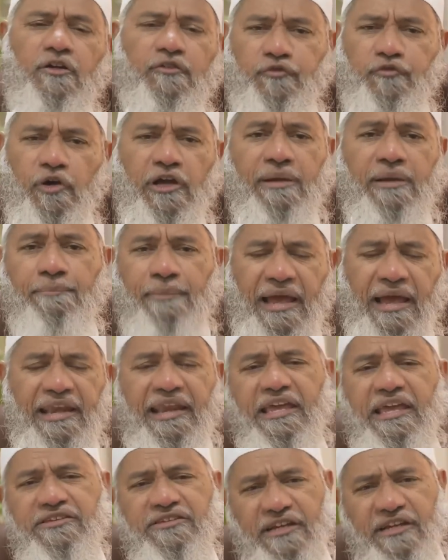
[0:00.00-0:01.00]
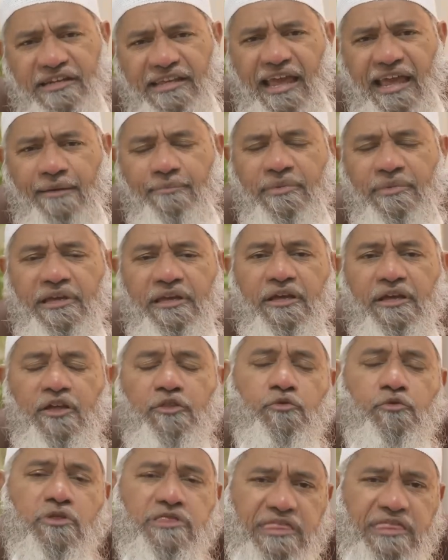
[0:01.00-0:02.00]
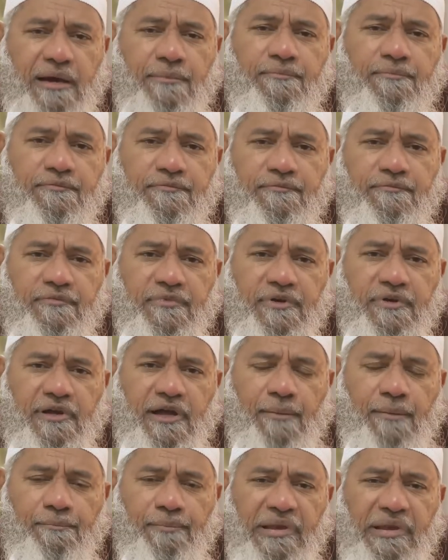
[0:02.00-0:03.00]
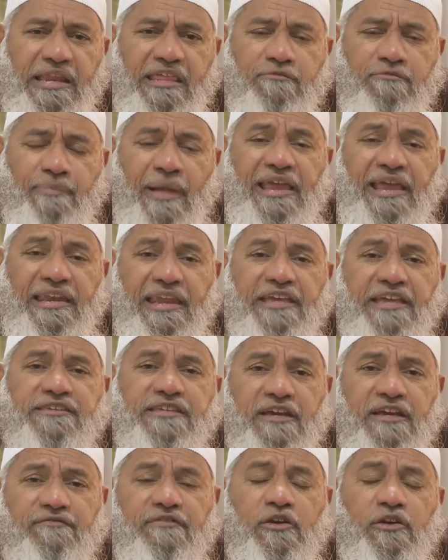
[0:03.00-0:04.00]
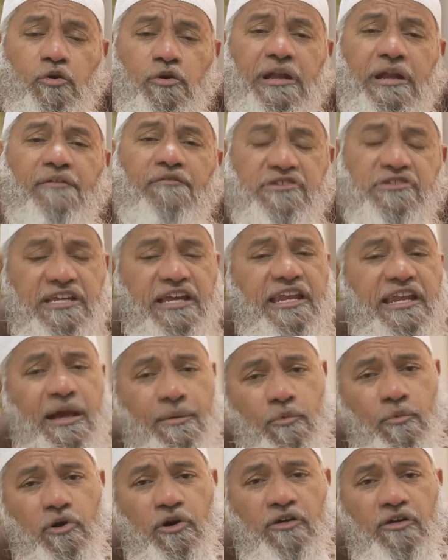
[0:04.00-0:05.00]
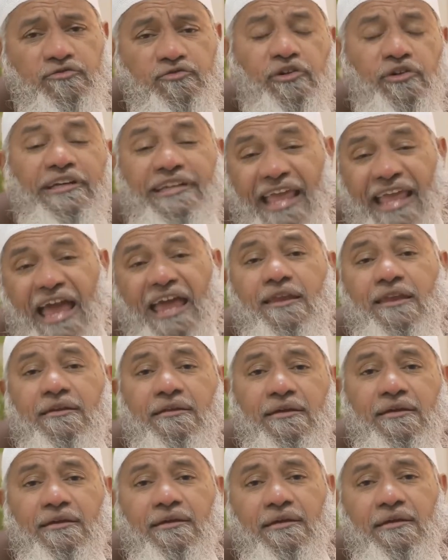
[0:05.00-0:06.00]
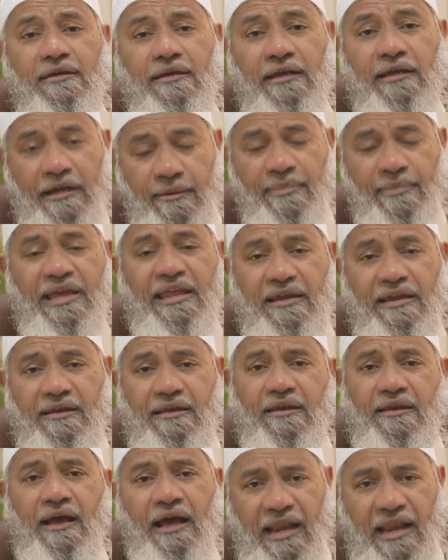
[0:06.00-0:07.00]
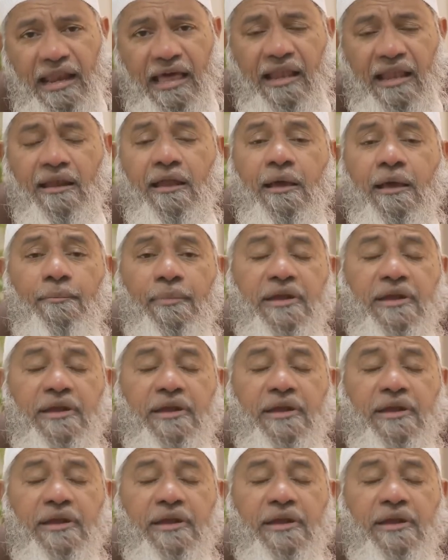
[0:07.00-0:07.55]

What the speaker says: So by nature it can be. So some companies by nature, if they don't have a Sharia board also, it can remain halal.